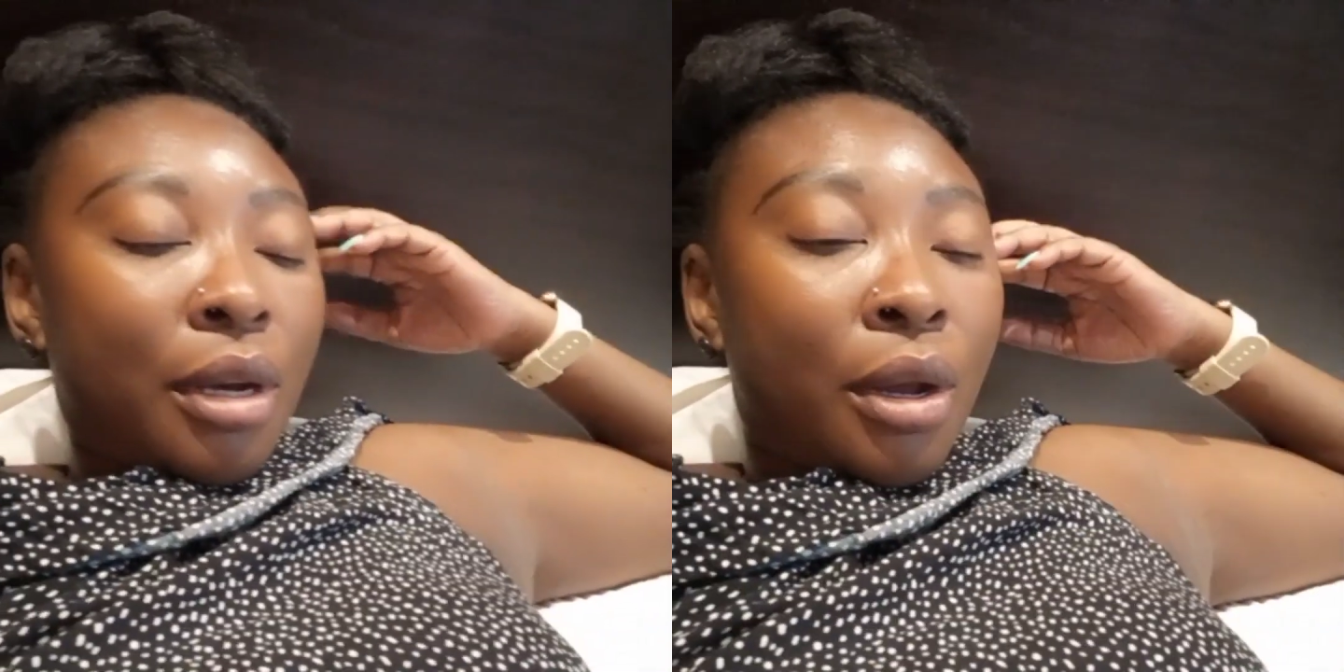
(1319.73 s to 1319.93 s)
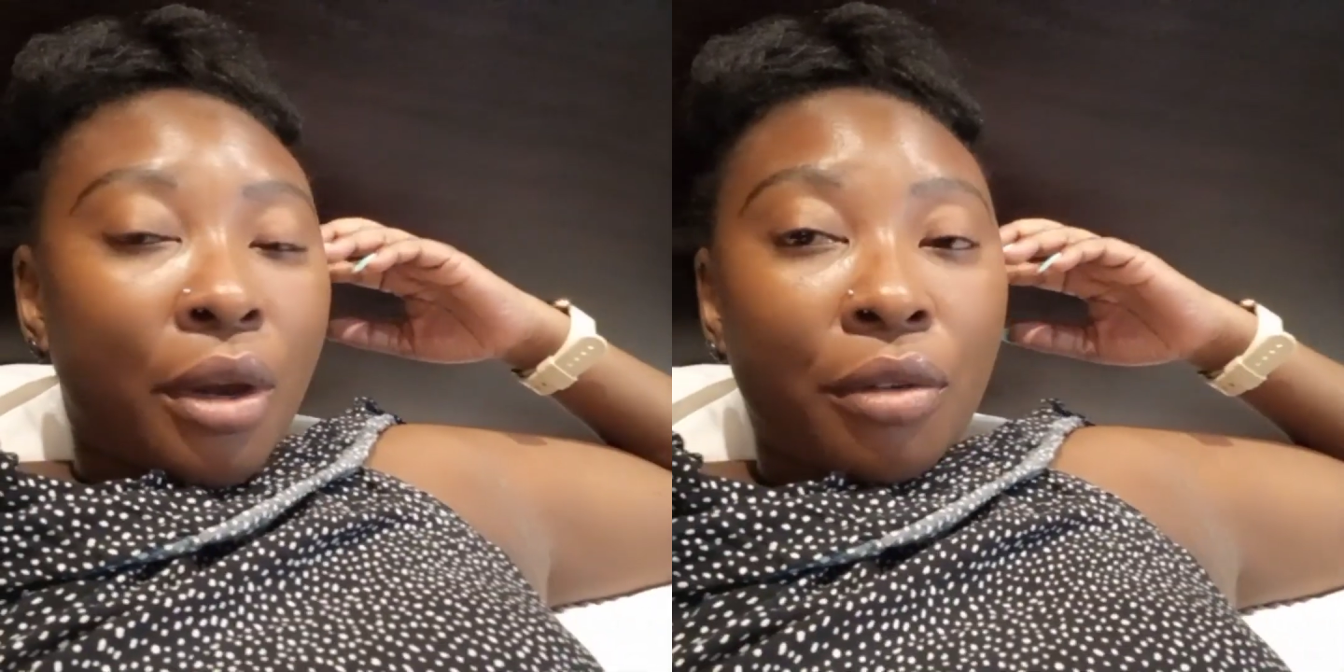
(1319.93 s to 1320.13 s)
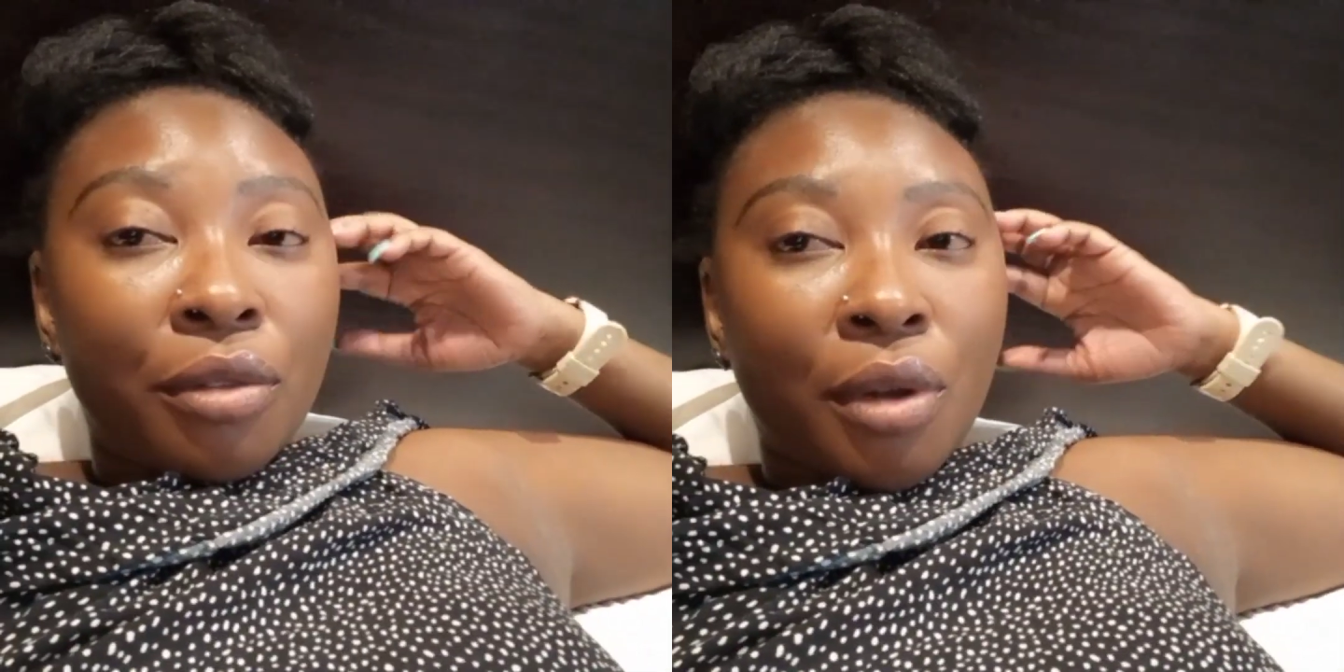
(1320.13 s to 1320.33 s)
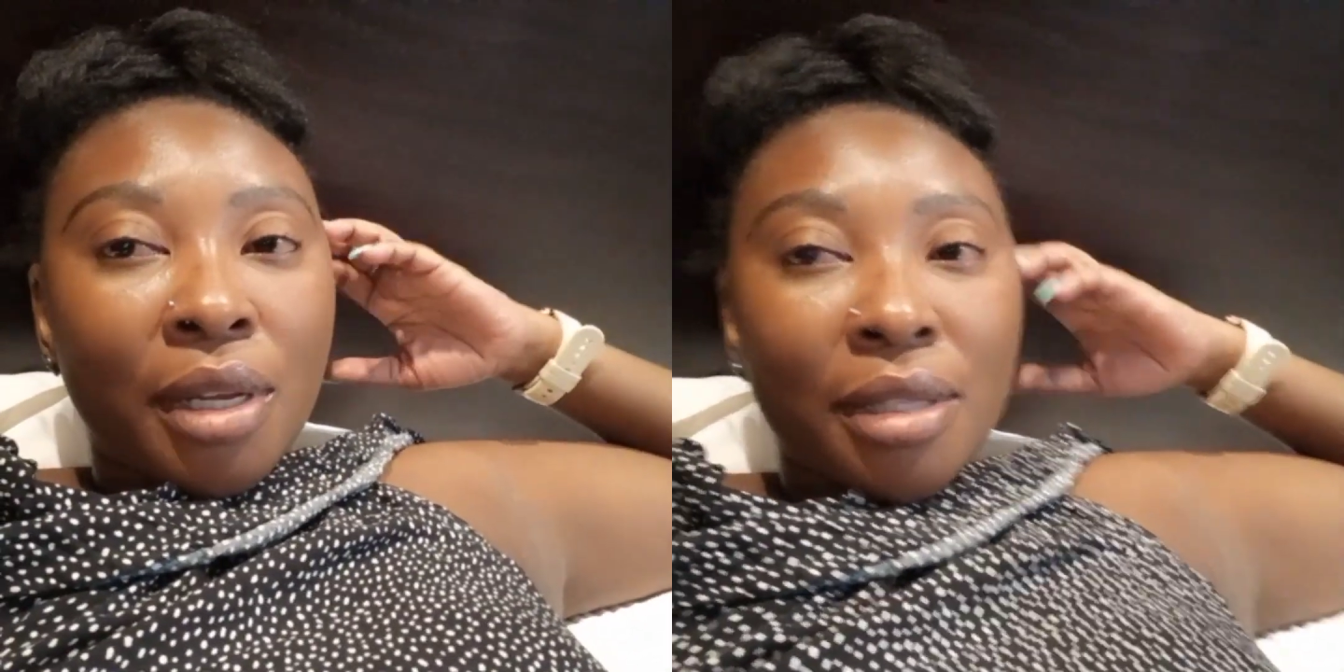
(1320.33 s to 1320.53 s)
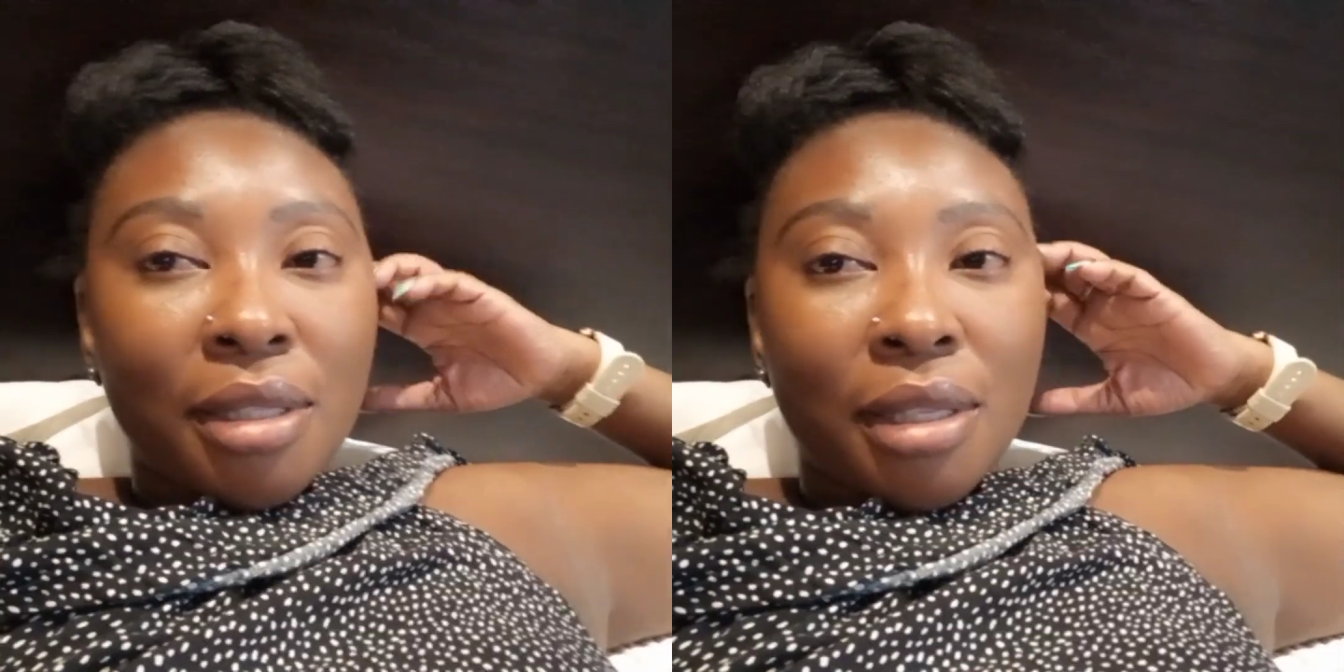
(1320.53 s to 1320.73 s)
lot of
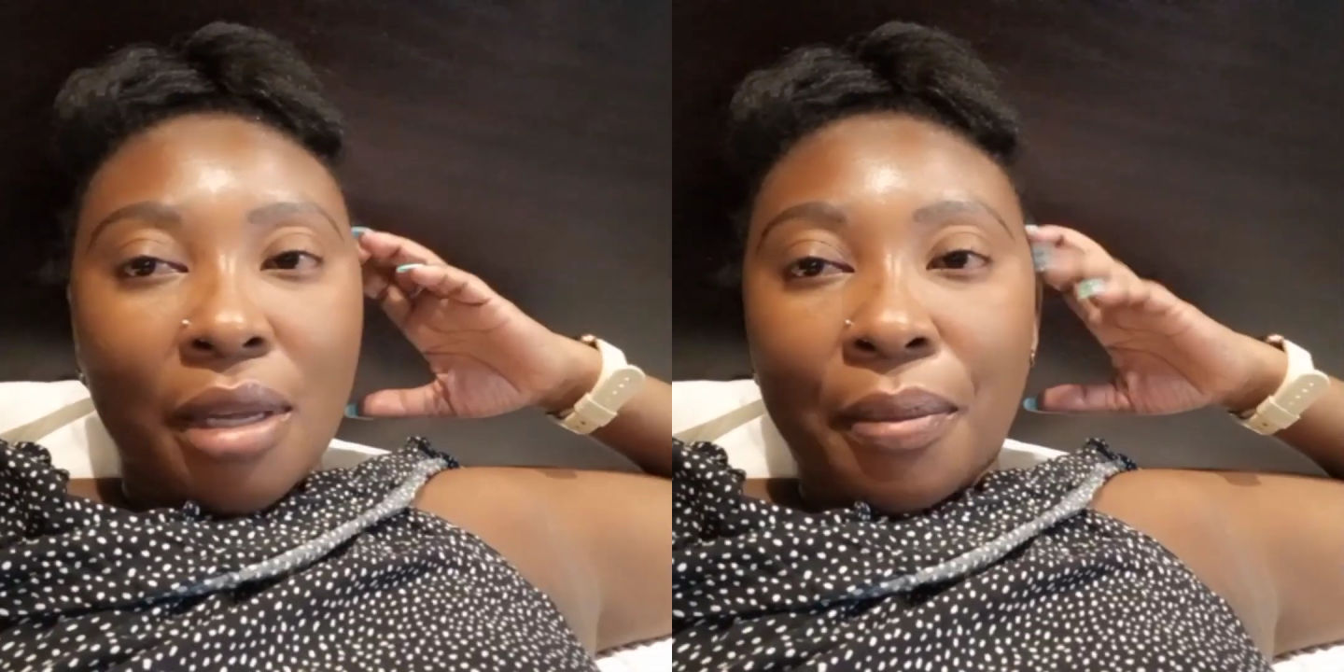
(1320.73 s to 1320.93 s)
noise